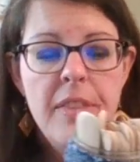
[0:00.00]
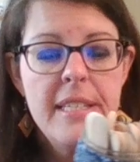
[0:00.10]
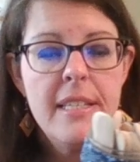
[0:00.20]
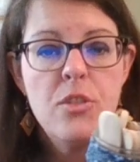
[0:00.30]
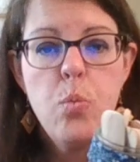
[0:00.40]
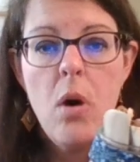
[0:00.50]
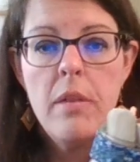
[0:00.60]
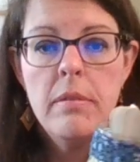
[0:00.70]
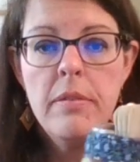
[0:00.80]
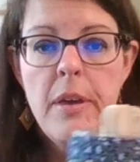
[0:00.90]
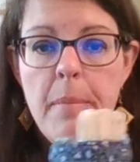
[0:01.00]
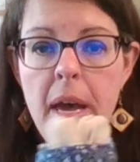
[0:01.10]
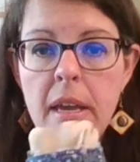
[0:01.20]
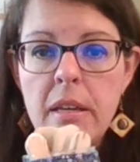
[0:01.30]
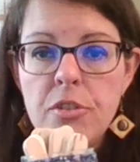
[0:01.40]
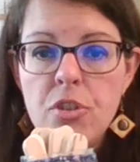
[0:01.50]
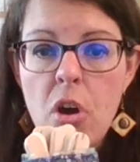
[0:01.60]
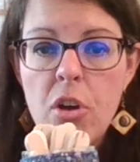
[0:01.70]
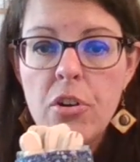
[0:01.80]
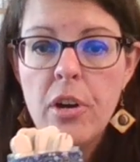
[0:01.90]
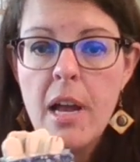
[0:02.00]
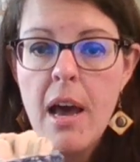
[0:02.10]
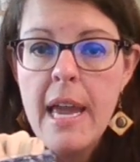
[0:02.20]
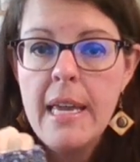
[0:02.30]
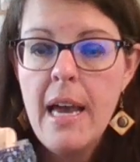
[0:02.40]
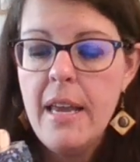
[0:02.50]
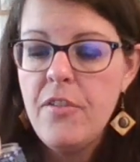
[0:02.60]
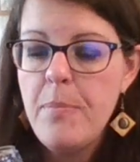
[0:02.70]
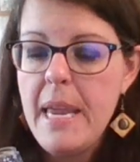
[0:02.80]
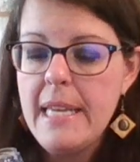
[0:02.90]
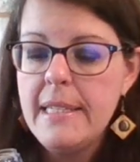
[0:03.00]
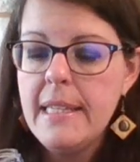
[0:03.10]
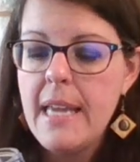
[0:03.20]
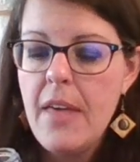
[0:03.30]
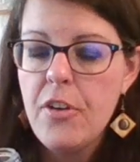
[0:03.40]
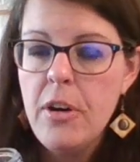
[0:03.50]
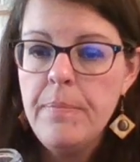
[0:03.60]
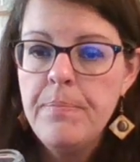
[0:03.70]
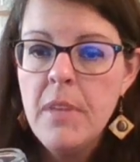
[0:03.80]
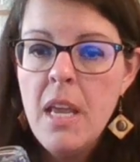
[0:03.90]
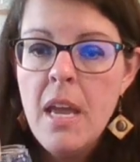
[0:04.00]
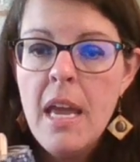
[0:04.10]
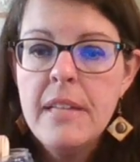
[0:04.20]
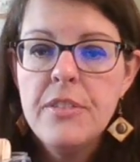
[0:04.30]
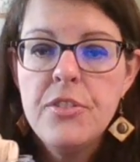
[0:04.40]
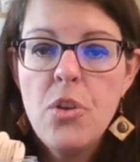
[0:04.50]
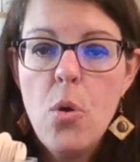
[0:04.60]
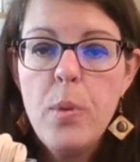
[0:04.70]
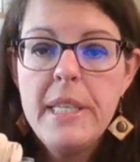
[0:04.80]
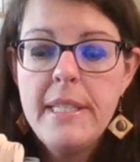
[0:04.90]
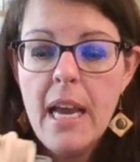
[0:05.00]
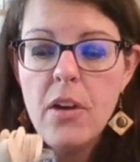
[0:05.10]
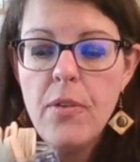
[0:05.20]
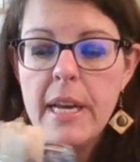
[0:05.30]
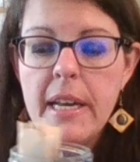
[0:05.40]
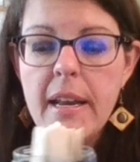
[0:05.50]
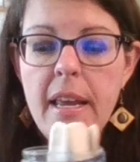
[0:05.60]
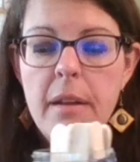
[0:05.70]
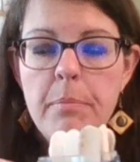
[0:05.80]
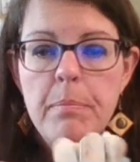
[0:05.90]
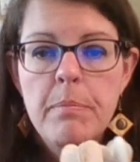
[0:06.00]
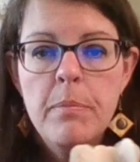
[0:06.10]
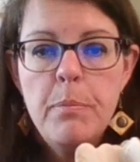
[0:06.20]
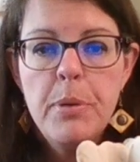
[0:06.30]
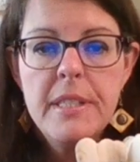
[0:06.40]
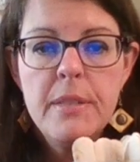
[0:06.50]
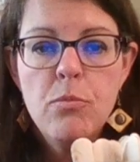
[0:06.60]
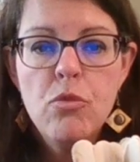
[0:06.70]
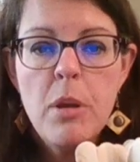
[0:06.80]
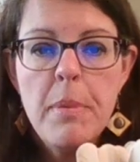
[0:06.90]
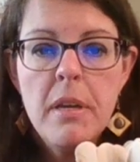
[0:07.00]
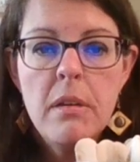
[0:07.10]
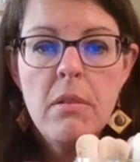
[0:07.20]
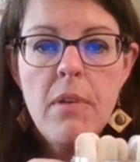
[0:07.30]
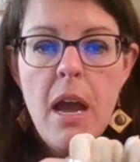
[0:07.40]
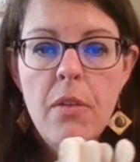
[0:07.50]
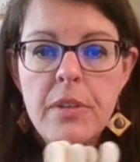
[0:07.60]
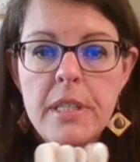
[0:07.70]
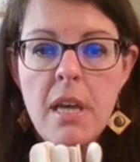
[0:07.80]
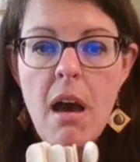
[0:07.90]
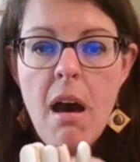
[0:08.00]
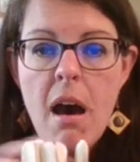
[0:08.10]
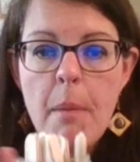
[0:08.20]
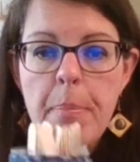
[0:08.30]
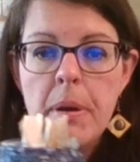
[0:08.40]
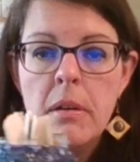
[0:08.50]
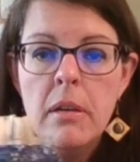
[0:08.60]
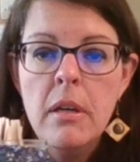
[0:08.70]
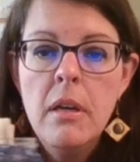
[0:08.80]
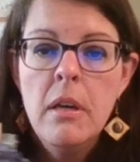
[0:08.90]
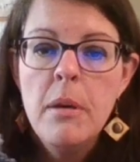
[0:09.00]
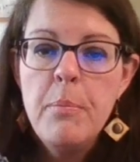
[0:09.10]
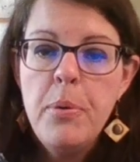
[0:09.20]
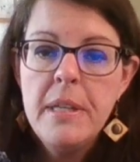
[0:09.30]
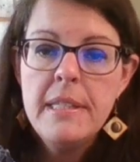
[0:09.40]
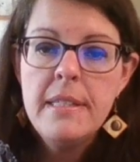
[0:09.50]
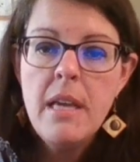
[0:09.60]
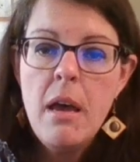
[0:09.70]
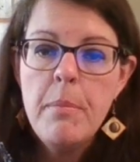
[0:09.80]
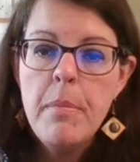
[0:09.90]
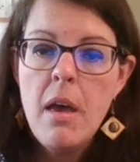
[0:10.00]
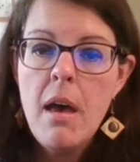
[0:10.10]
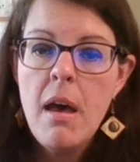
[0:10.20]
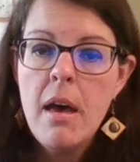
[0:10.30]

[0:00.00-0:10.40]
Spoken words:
This is one that my daughter and I kind of made together. And so we decorated it, put some ribbon around the top, put some